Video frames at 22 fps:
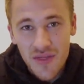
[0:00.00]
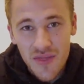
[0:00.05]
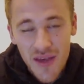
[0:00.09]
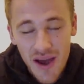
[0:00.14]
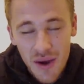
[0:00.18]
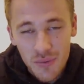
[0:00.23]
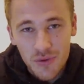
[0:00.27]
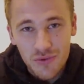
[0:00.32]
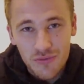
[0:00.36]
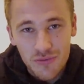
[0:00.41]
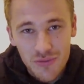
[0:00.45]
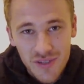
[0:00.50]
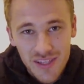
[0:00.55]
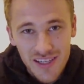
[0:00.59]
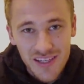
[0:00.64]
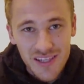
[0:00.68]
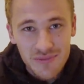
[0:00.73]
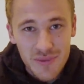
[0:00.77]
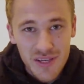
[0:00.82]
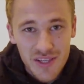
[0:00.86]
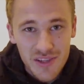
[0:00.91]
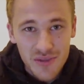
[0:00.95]
that would
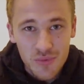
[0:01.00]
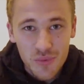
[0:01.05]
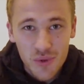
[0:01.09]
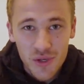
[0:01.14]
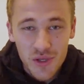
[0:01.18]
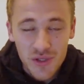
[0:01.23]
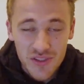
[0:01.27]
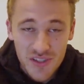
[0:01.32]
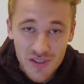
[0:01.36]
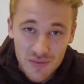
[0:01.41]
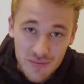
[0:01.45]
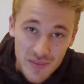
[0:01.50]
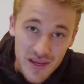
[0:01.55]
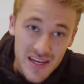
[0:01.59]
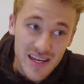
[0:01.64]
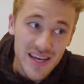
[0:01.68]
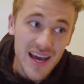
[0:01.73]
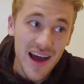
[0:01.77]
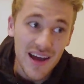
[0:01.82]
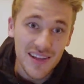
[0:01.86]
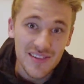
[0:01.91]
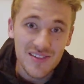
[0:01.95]
really mean the world to
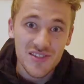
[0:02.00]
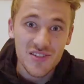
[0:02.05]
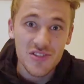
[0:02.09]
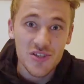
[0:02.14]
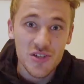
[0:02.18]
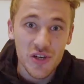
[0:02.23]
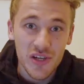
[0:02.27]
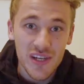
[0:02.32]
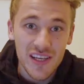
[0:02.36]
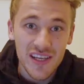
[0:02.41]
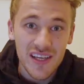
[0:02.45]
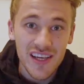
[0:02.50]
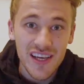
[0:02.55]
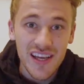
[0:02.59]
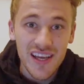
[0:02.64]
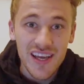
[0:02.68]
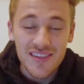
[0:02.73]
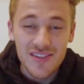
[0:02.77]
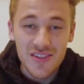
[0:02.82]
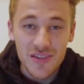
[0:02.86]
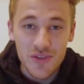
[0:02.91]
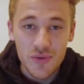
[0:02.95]
me and to Jonny,
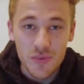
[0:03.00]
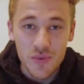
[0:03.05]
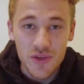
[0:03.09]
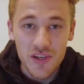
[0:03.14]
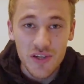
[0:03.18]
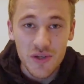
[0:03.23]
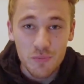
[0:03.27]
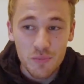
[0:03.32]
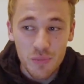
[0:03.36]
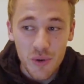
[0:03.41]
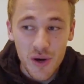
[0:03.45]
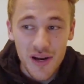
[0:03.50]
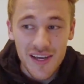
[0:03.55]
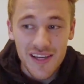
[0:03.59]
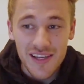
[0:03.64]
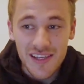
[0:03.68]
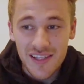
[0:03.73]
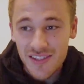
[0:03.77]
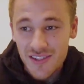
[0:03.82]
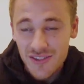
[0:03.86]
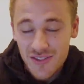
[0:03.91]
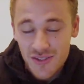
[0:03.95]
so that we could break
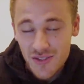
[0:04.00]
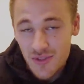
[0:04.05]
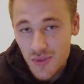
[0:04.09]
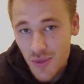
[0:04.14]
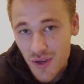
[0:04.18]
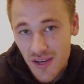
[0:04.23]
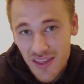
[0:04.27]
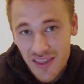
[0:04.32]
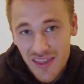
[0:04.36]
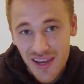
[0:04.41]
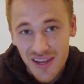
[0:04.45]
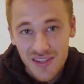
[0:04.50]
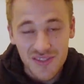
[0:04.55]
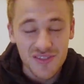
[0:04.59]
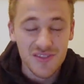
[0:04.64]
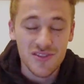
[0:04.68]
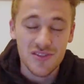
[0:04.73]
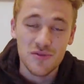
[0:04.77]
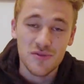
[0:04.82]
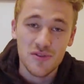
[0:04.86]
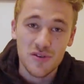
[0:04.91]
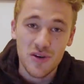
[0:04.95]
20,000
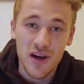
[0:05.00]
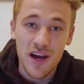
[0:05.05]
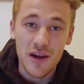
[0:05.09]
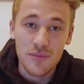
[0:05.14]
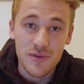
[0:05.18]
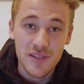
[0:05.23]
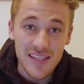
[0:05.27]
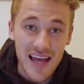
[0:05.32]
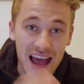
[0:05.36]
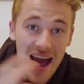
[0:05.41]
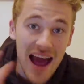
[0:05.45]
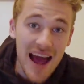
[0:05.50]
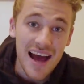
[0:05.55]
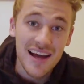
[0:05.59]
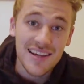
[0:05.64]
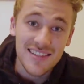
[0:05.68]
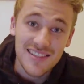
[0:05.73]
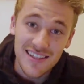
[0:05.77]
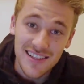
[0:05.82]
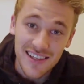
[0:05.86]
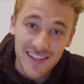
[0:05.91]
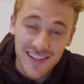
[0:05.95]
subscribers
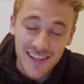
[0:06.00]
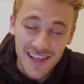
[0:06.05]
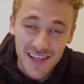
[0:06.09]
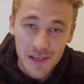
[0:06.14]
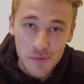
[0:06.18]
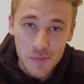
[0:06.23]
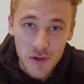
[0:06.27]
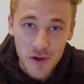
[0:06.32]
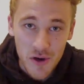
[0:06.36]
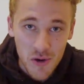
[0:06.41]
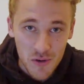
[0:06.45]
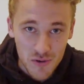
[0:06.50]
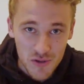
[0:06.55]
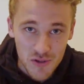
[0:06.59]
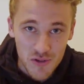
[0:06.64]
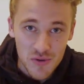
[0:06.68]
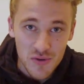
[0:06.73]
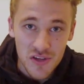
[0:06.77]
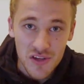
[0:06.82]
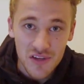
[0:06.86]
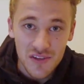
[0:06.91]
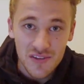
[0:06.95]
as a Keeping Goals
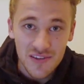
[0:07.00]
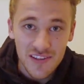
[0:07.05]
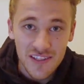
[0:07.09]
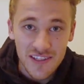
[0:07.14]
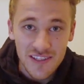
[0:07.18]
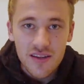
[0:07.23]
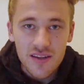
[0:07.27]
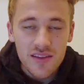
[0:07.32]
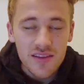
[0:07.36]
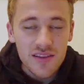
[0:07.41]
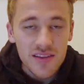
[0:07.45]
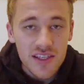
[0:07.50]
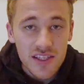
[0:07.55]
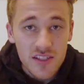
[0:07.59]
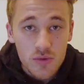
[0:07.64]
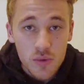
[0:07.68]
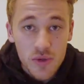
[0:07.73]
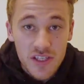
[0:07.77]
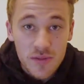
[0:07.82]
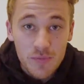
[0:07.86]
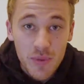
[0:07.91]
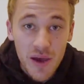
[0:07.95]
Union. This
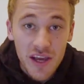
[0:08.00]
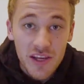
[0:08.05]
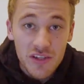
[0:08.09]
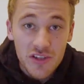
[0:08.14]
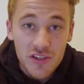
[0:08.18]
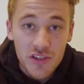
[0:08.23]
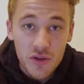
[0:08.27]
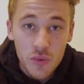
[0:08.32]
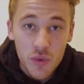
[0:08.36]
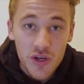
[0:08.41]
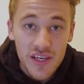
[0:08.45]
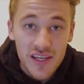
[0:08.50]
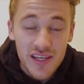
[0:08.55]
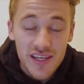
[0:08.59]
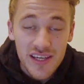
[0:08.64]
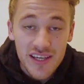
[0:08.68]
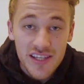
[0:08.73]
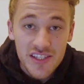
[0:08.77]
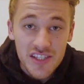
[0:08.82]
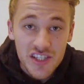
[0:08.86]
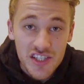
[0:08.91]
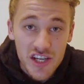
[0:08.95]
week's patron of the week
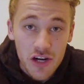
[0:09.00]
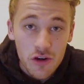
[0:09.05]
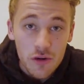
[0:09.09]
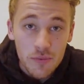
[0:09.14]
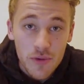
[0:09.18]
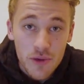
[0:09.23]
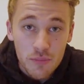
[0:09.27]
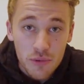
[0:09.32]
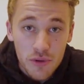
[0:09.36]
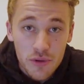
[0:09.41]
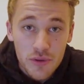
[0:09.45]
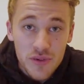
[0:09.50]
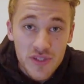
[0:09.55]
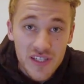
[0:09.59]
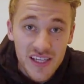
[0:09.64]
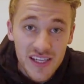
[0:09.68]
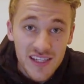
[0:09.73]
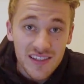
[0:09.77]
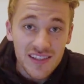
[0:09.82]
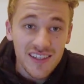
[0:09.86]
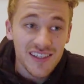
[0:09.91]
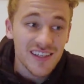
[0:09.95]
is Jeremy
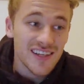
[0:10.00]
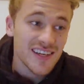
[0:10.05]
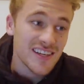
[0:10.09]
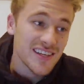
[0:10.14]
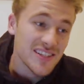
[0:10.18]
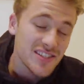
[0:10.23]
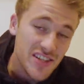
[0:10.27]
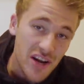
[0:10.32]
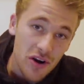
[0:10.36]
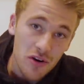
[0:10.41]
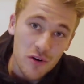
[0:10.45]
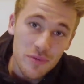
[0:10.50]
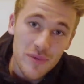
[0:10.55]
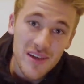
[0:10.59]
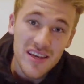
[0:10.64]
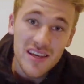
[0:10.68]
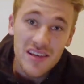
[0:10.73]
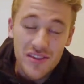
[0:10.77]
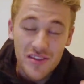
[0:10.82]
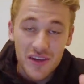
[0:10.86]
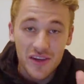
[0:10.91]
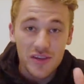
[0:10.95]
Bruton.
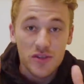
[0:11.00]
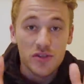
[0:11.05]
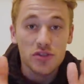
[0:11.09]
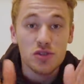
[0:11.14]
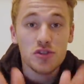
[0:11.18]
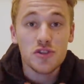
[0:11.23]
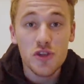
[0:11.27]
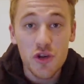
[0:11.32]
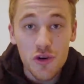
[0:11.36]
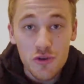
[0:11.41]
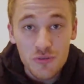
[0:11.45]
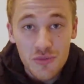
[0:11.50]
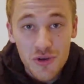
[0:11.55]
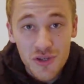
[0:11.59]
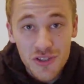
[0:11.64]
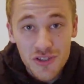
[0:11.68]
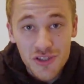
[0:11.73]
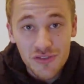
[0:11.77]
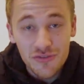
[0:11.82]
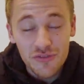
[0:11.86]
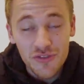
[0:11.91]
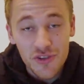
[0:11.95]
Jeremy, thank you so
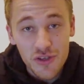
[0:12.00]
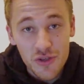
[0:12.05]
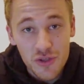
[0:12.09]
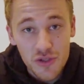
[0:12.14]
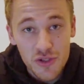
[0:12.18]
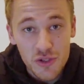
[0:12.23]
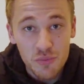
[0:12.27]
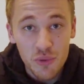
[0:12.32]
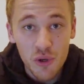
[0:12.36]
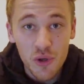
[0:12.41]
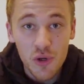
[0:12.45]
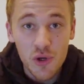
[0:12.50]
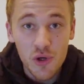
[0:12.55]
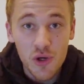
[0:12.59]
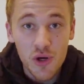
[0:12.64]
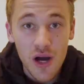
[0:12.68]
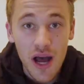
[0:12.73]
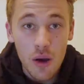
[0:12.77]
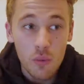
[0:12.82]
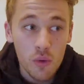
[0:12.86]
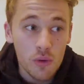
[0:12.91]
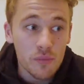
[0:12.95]
much for your support.
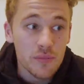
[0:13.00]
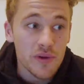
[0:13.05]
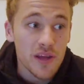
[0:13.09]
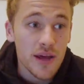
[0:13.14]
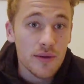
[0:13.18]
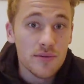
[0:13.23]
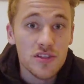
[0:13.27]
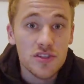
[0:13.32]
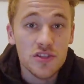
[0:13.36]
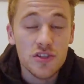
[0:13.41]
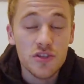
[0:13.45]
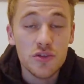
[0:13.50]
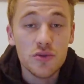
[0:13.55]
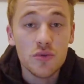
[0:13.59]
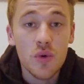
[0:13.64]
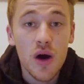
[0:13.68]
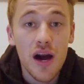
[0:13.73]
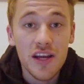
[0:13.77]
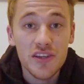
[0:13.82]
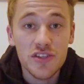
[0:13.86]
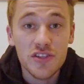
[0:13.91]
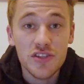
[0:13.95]
I wouldn't be able to do
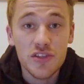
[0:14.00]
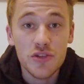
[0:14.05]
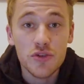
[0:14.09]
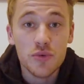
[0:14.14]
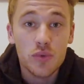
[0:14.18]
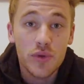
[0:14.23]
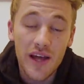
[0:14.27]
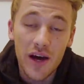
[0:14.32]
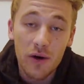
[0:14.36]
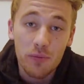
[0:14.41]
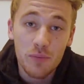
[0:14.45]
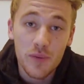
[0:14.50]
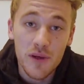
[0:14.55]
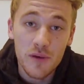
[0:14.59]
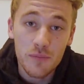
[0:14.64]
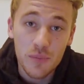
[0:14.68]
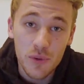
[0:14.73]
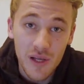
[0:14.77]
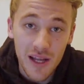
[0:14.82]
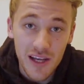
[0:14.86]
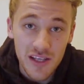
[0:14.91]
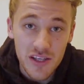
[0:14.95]
what I do without
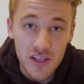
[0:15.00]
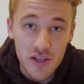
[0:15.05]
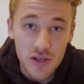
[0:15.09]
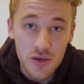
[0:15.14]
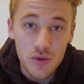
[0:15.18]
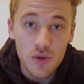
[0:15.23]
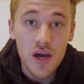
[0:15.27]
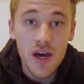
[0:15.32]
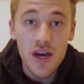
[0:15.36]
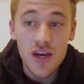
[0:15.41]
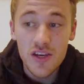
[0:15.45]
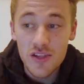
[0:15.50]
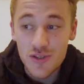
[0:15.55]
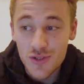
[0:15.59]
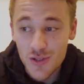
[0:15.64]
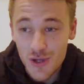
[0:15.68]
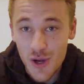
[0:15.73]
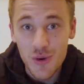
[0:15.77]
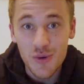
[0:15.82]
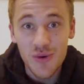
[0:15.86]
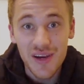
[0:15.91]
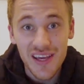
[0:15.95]
people like you.
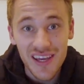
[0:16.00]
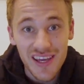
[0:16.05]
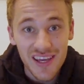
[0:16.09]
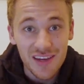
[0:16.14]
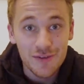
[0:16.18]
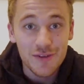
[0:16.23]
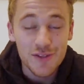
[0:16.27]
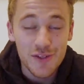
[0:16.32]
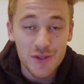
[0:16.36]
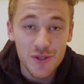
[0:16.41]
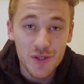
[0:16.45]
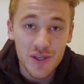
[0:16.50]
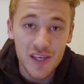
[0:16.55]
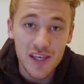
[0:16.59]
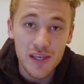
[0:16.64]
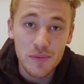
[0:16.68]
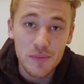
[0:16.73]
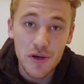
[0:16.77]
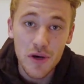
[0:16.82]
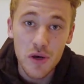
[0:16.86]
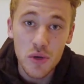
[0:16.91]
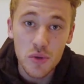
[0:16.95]
So here is your
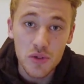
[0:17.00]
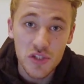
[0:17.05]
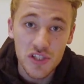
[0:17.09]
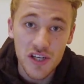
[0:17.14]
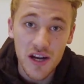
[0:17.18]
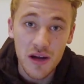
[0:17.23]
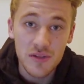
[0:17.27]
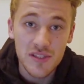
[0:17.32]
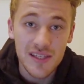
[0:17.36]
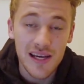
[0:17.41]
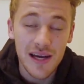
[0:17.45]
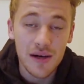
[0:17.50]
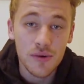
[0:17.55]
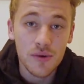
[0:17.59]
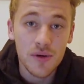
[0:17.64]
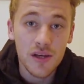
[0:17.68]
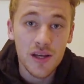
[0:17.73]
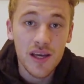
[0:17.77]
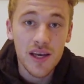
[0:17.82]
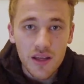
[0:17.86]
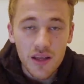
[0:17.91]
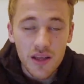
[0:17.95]
Keeping Goals shout
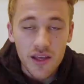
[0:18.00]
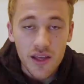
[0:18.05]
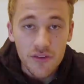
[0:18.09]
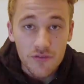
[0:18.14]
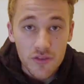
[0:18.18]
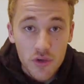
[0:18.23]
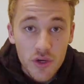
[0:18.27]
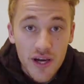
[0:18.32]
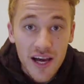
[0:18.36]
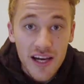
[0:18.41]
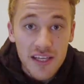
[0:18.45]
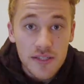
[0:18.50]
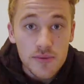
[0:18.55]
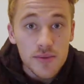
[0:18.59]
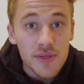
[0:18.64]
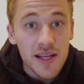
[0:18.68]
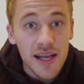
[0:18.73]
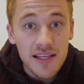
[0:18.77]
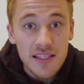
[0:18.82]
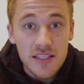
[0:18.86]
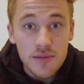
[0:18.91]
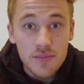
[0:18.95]
out. If you guys would
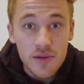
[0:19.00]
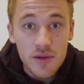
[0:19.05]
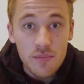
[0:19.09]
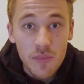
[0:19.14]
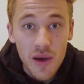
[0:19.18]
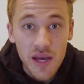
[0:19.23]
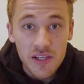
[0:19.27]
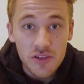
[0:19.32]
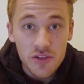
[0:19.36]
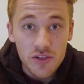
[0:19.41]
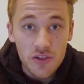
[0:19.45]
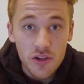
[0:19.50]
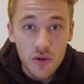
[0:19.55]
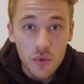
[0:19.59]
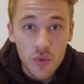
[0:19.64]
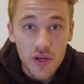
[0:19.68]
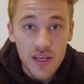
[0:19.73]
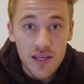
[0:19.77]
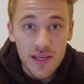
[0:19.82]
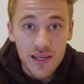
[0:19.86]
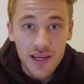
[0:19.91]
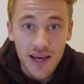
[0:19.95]
like to be patron of the
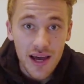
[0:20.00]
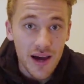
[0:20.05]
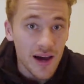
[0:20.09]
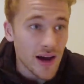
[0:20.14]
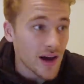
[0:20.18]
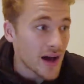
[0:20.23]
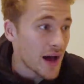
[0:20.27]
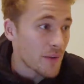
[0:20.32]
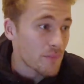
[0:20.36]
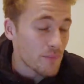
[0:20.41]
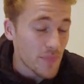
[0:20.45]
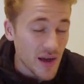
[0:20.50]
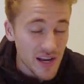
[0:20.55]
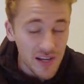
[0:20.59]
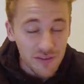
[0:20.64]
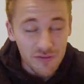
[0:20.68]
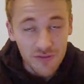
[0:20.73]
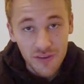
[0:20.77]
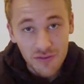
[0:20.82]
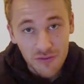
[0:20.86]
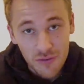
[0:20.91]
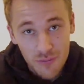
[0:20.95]
week and
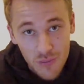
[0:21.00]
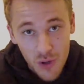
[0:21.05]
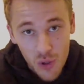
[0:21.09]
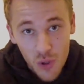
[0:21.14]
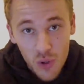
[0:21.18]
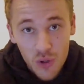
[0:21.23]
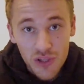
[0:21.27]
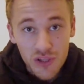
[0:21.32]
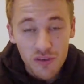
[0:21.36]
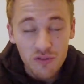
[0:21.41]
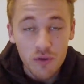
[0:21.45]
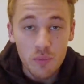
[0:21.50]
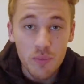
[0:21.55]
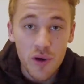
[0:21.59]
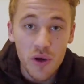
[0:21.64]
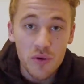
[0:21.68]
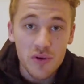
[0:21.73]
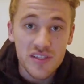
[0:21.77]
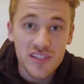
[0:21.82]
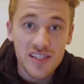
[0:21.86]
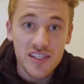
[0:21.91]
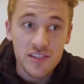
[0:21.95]
benefit from all the other
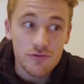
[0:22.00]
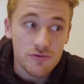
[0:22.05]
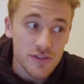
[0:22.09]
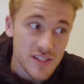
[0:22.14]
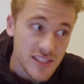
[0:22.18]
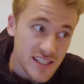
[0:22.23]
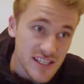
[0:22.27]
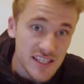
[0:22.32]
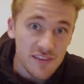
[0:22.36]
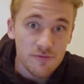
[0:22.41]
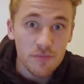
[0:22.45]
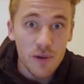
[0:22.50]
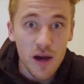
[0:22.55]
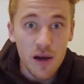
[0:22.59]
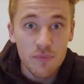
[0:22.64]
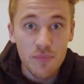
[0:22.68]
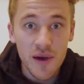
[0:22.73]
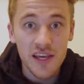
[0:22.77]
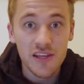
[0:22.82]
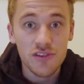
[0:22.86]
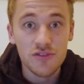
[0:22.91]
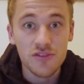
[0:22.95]
bonuses received by
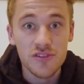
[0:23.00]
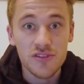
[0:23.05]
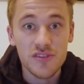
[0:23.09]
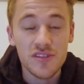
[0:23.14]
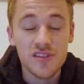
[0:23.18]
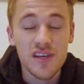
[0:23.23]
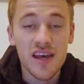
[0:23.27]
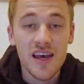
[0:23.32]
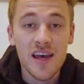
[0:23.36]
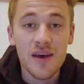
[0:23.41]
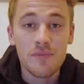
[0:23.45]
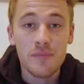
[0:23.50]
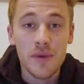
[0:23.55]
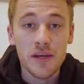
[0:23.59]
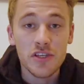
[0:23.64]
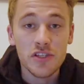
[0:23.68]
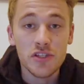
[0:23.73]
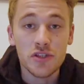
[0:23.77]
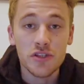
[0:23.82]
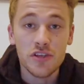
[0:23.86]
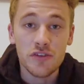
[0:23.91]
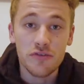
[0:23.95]
patrons, make
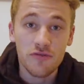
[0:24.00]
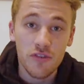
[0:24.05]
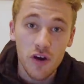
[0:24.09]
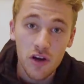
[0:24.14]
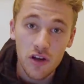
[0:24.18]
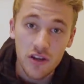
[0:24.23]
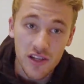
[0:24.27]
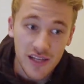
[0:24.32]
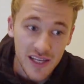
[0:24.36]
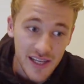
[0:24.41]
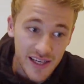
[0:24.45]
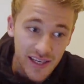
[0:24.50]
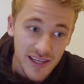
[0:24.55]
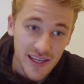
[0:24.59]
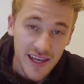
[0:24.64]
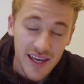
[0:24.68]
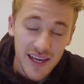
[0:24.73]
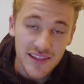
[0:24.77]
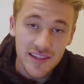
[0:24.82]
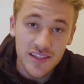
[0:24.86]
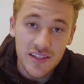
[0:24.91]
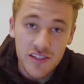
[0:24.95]
sure you follow the link
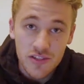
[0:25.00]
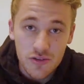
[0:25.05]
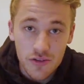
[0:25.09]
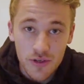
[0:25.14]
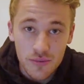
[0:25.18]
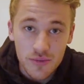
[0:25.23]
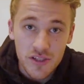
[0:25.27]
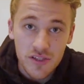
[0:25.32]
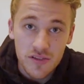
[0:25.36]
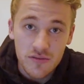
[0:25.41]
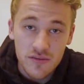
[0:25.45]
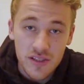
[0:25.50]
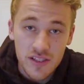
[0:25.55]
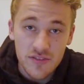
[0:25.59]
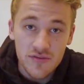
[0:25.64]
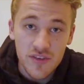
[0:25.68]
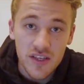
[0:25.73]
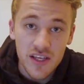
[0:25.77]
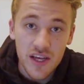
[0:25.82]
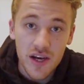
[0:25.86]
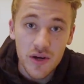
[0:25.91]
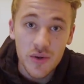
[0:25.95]
in the description of this
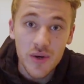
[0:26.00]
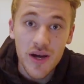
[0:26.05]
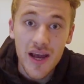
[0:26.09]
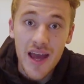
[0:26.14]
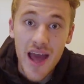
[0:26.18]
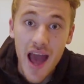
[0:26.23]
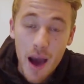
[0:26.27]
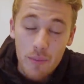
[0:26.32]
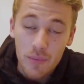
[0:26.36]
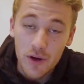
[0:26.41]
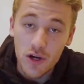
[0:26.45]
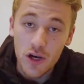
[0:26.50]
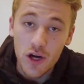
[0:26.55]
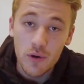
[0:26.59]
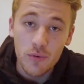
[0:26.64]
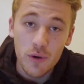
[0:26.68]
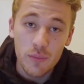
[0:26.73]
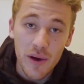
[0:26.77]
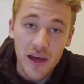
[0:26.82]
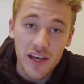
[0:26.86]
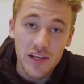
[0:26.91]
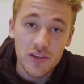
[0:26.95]
video and become a
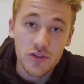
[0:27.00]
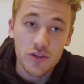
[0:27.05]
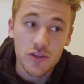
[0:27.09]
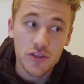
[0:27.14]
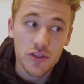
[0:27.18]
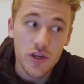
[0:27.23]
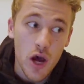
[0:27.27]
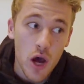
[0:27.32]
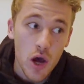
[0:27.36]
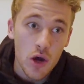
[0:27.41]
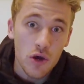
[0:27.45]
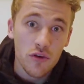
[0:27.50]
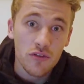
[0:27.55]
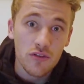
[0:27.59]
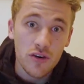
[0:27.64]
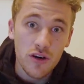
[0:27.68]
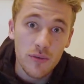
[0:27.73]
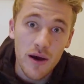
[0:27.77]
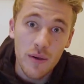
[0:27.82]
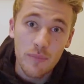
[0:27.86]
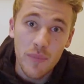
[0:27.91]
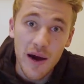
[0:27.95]
patron over
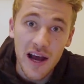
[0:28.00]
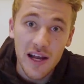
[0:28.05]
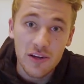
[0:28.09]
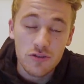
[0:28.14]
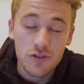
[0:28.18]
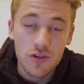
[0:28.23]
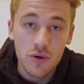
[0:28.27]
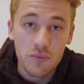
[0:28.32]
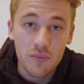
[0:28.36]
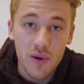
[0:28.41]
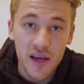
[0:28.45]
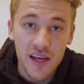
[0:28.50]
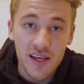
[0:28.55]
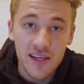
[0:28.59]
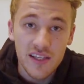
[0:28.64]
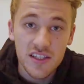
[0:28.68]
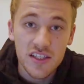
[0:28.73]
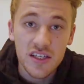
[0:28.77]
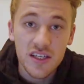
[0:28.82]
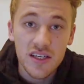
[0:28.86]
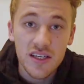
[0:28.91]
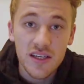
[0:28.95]
at my Patreon
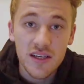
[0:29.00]
page.